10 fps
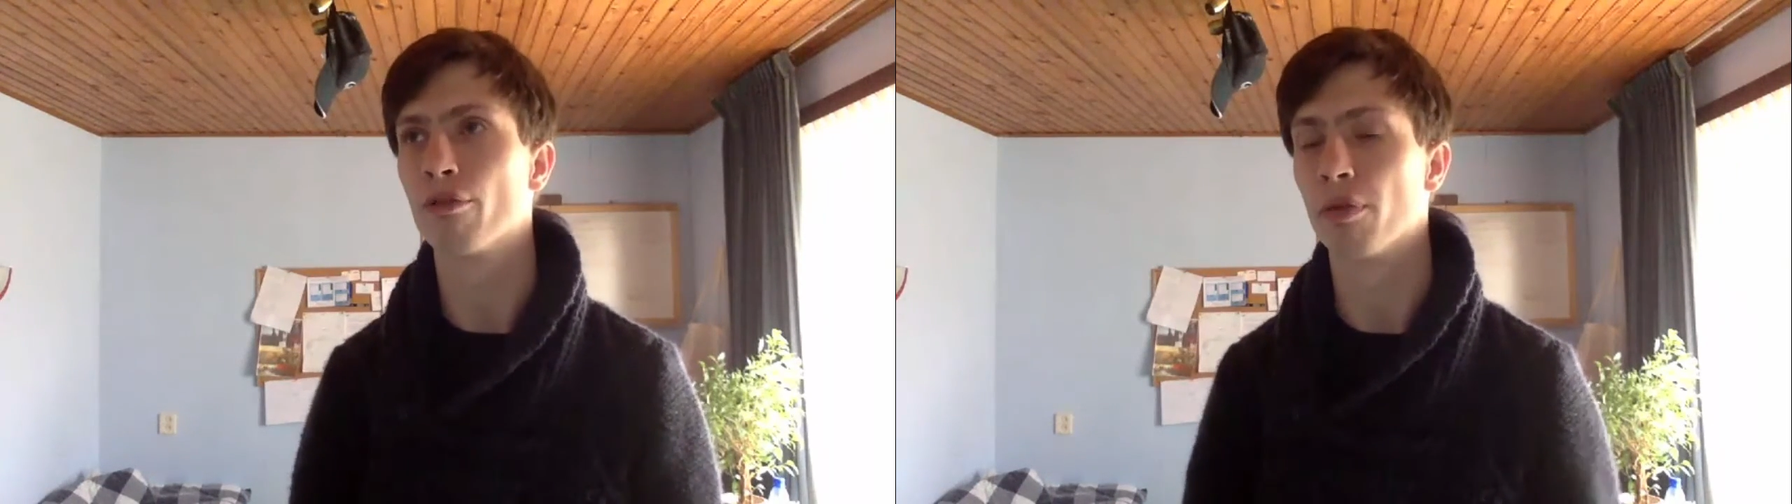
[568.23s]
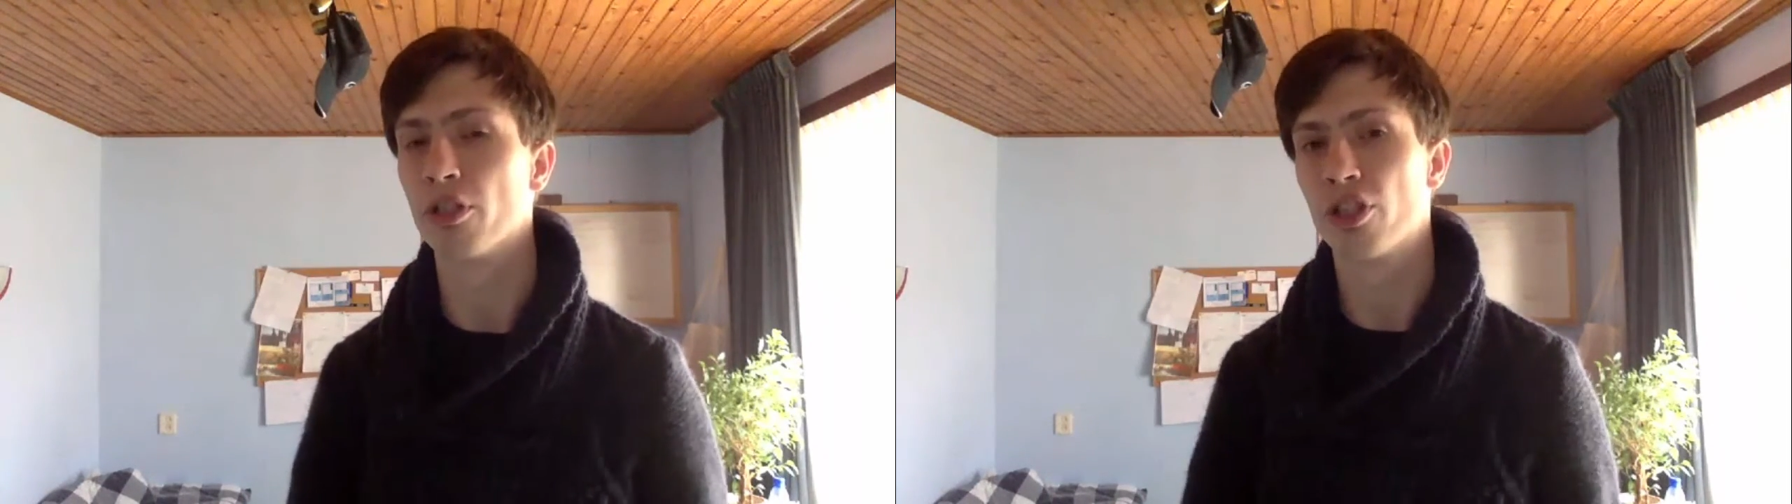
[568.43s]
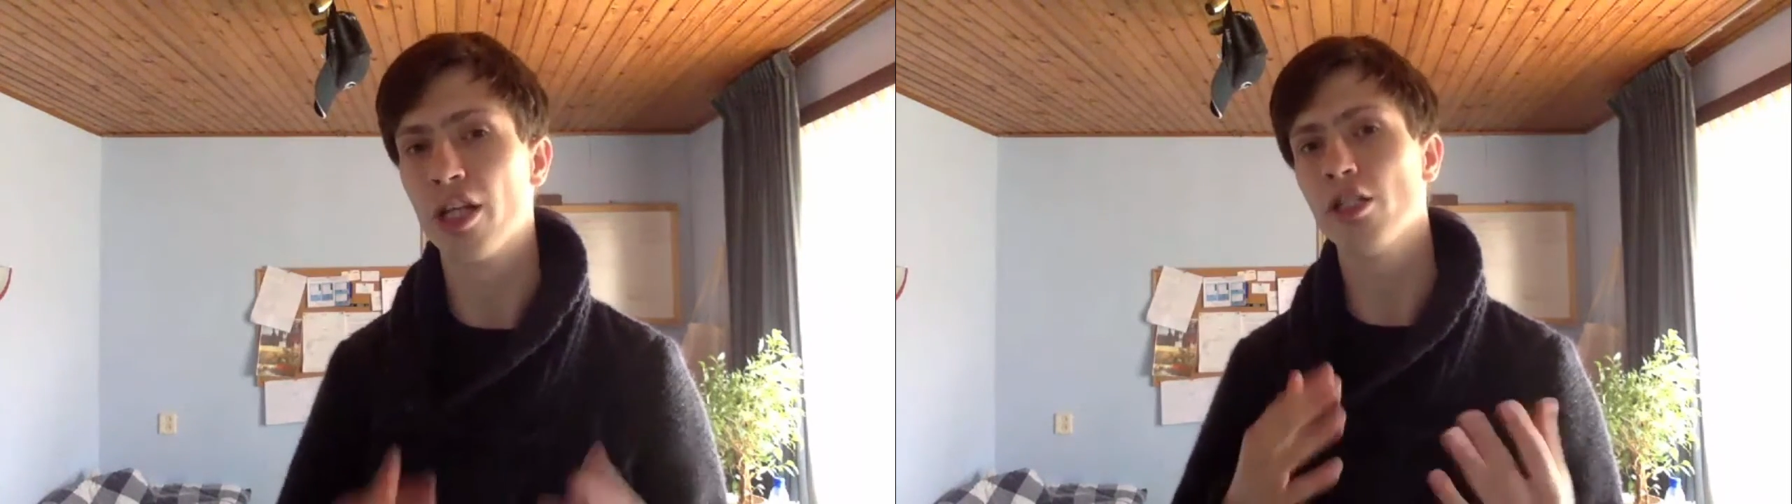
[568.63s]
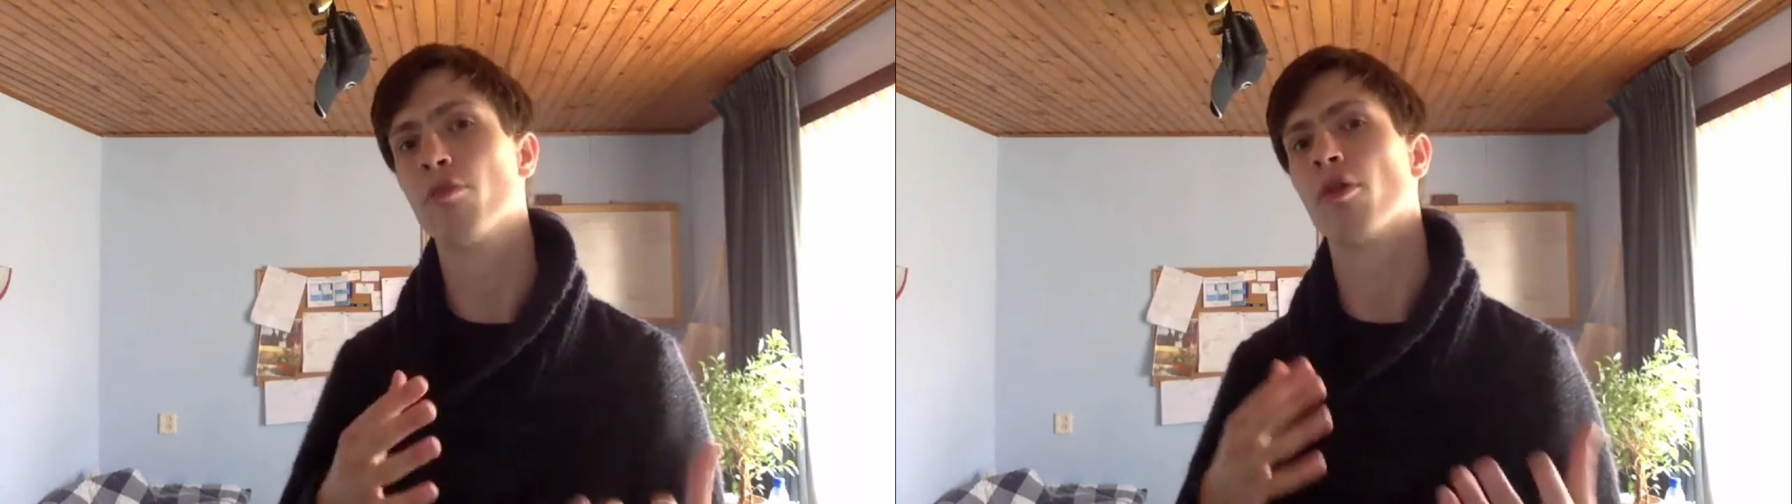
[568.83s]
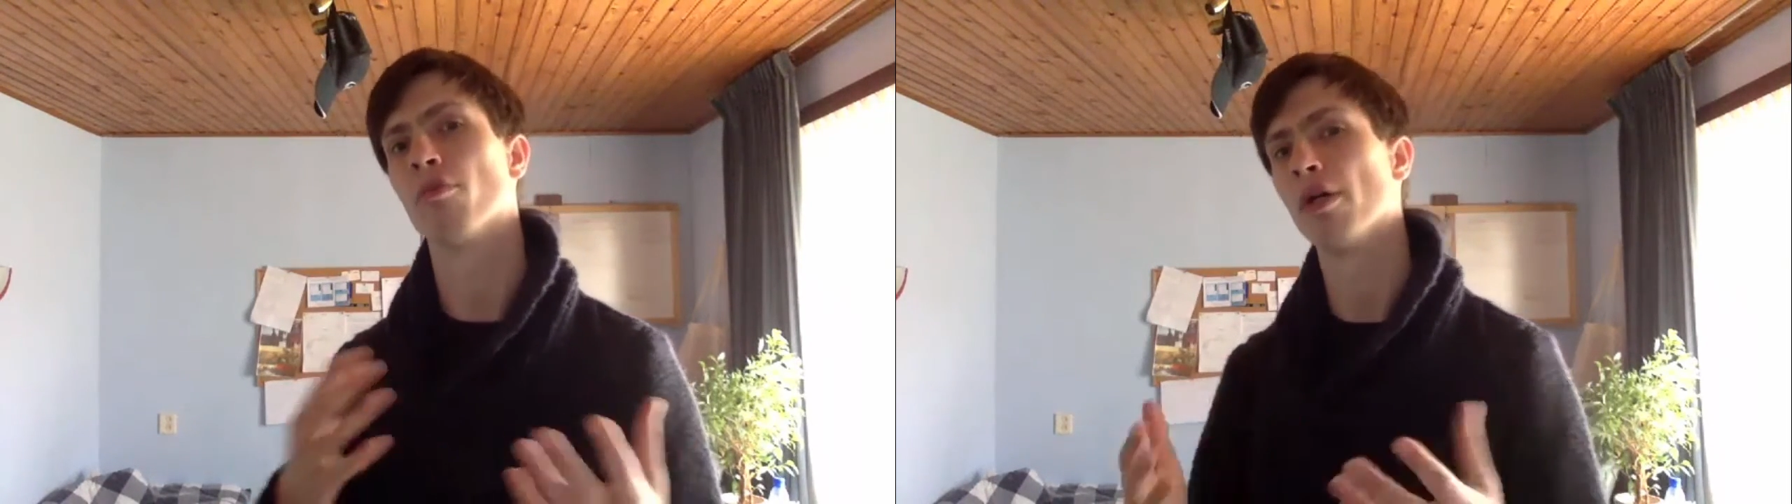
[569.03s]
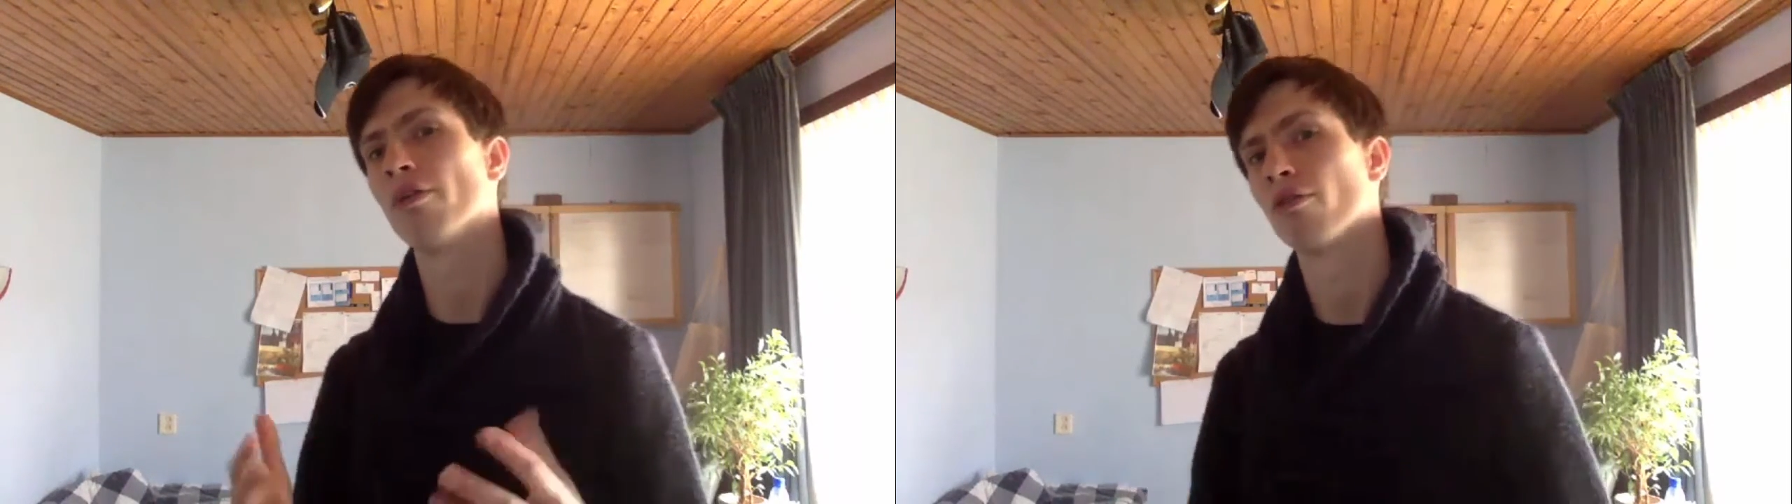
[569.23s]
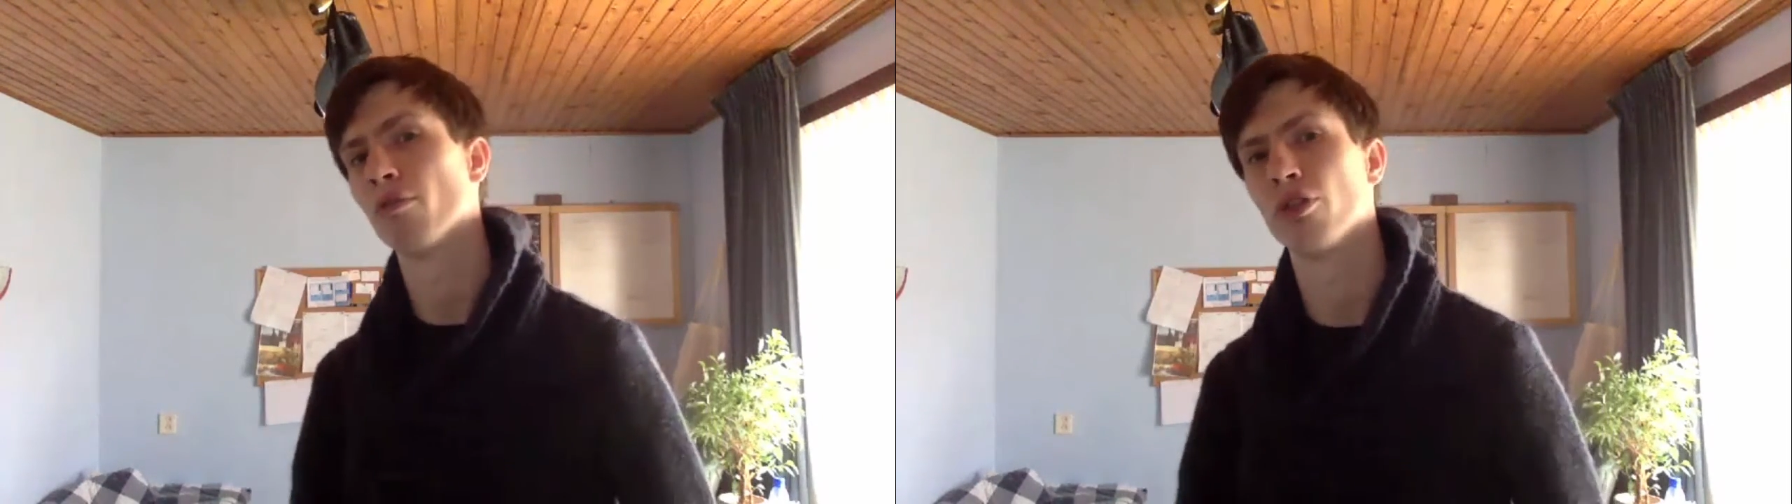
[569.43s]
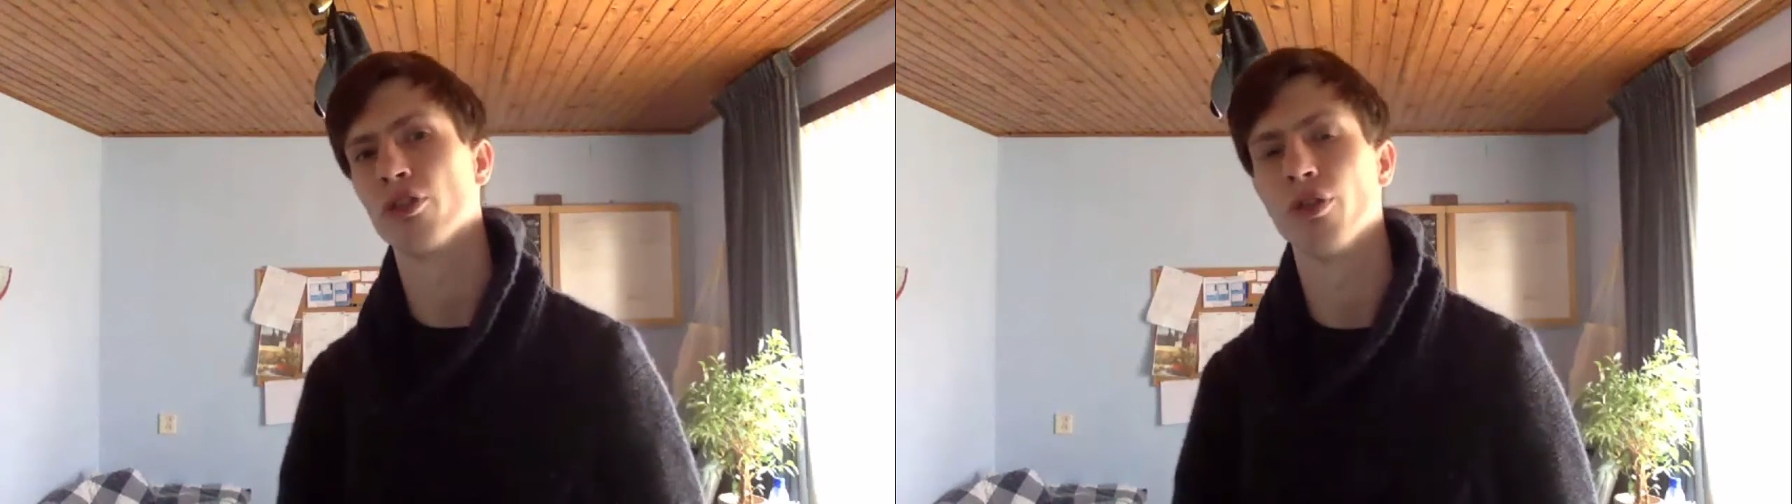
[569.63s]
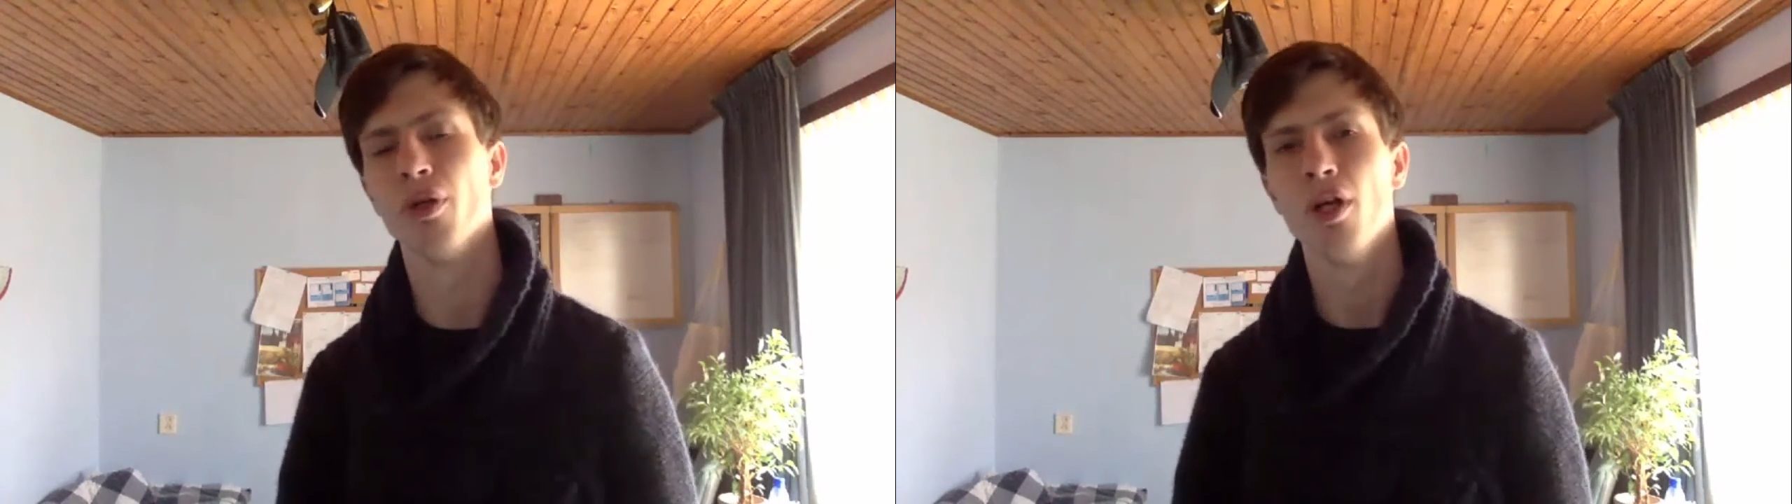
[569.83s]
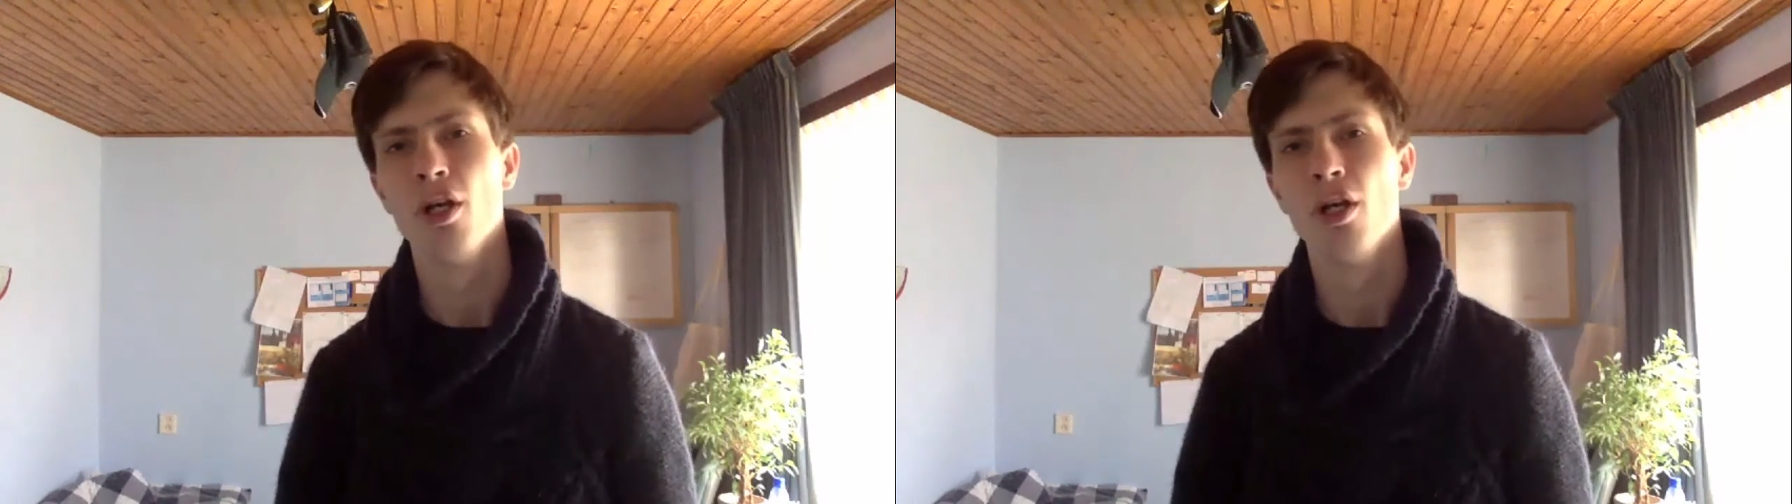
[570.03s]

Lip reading: but a sizable amount of commercial